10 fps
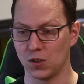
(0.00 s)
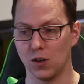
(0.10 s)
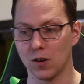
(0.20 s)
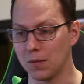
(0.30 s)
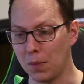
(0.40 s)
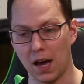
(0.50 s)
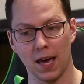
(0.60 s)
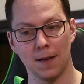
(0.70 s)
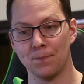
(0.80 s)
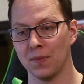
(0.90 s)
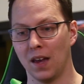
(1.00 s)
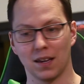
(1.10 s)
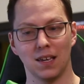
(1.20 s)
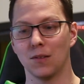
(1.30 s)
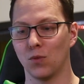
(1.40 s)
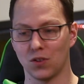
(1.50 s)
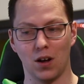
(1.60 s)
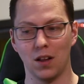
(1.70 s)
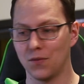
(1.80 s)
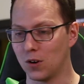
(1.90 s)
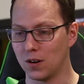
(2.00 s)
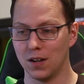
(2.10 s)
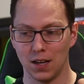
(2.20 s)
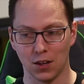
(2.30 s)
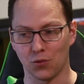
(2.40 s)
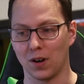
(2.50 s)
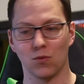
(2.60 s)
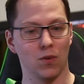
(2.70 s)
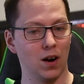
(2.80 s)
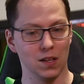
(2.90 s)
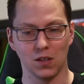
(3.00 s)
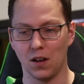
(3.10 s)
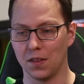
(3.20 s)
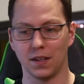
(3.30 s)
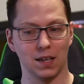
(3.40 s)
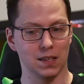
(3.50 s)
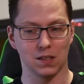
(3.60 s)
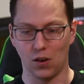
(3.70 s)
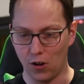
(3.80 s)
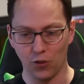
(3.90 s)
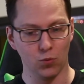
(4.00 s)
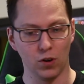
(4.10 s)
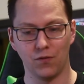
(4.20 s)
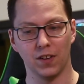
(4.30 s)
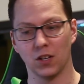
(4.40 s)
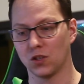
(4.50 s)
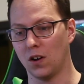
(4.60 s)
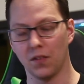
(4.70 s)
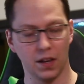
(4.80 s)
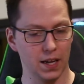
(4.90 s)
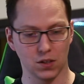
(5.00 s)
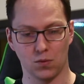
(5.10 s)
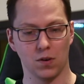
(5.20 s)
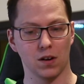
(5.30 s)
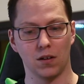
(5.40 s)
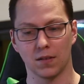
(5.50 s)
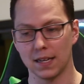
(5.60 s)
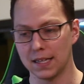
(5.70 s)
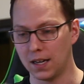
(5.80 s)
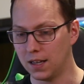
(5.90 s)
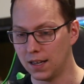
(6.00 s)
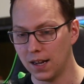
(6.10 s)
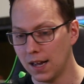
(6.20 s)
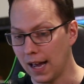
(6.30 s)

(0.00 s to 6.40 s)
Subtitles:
So you can buy a kit with all of your threaded rods, all the nuts, all the wood finished, all the laser work already done,